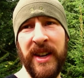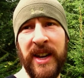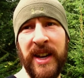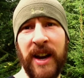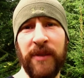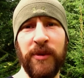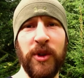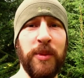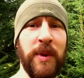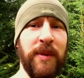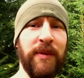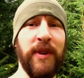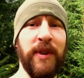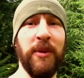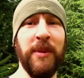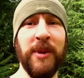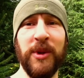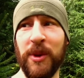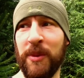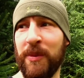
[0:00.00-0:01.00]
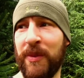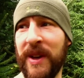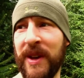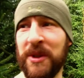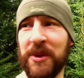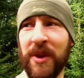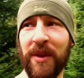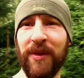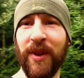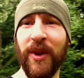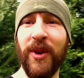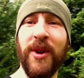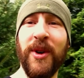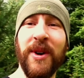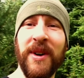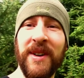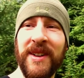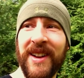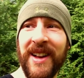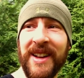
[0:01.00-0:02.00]
I've just been filming some things on
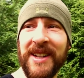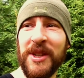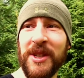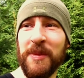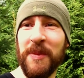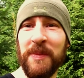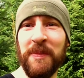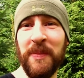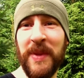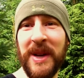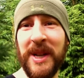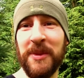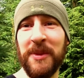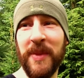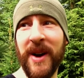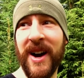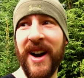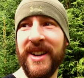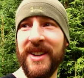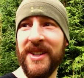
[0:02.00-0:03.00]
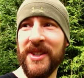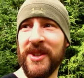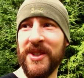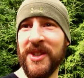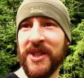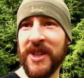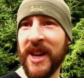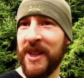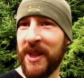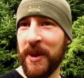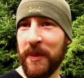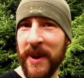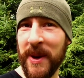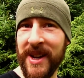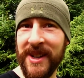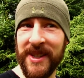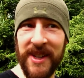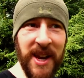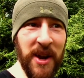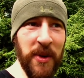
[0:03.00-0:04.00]
floor, like some big spiders and
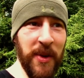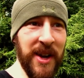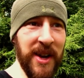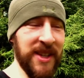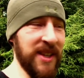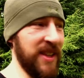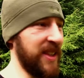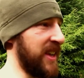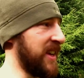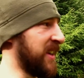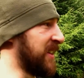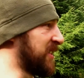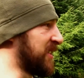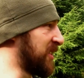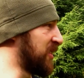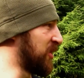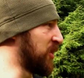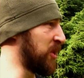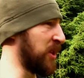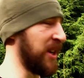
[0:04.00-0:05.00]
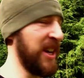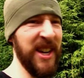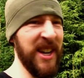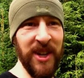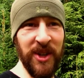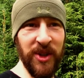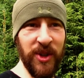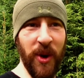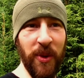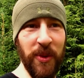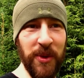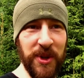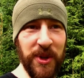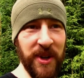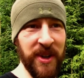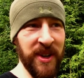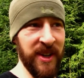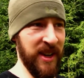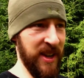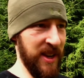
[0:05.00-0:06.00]
centipedes, earwigs and things. It just shows
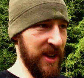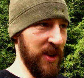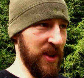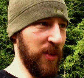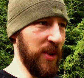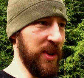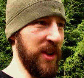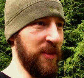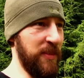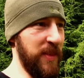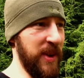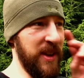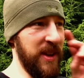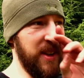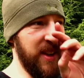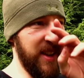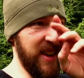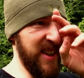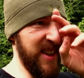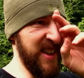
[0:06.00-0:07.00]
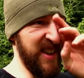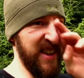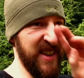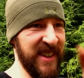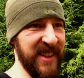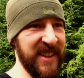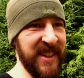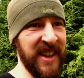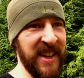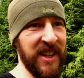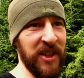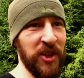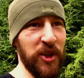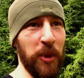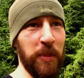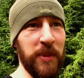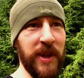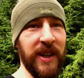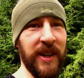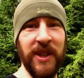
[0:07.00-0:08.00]
you what you've been
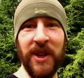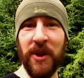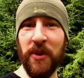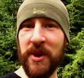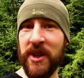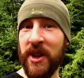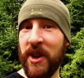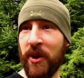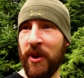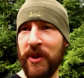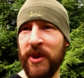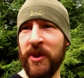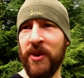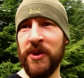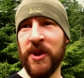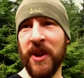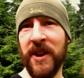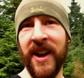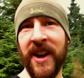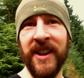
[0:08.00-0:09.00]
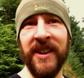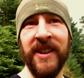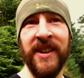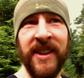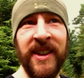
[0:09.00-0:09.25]
subject to when you don't use a net,